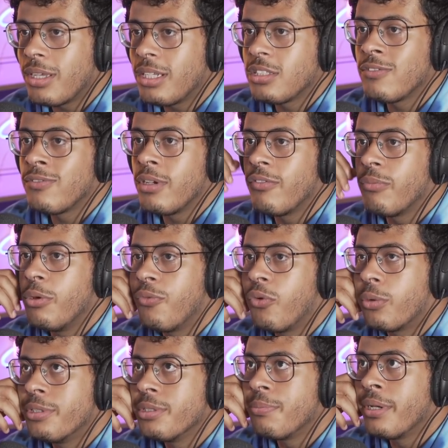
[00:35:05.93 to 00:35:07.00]
things have, have moved
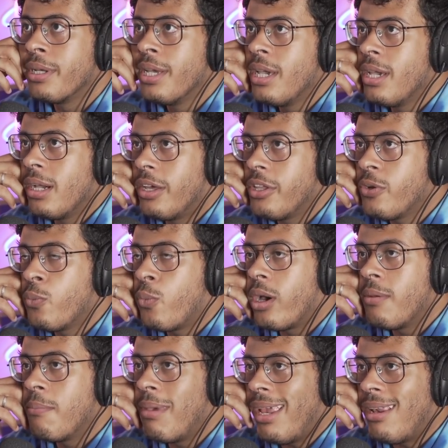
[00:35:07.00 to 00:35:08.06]
forward but i think
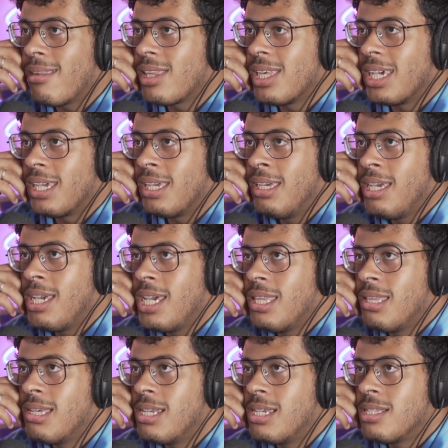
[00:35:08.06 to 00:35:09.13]
one main thing
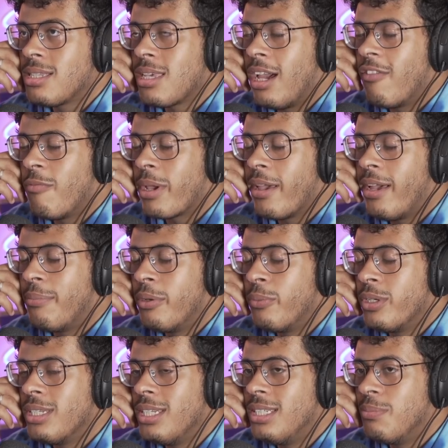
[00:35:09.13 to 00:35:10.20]
that is kind of macabre that
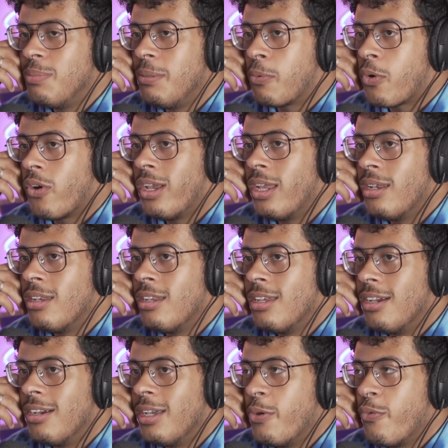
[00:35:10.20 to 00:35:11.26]
would need to be brought in
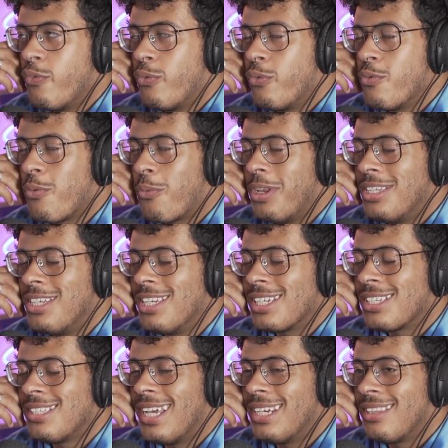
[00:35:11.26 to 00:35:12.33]
if we did
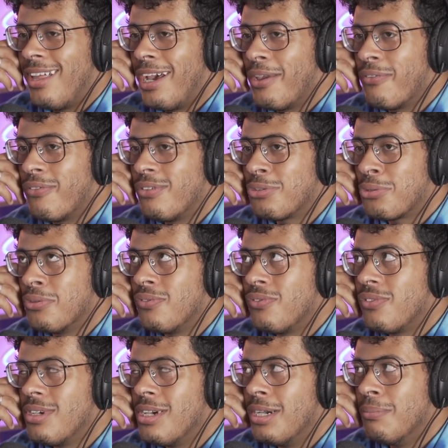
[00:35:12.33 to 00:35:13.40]
extend life sort
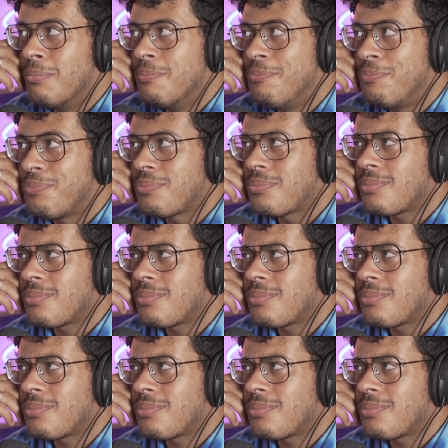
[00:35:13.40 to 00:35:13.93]
of um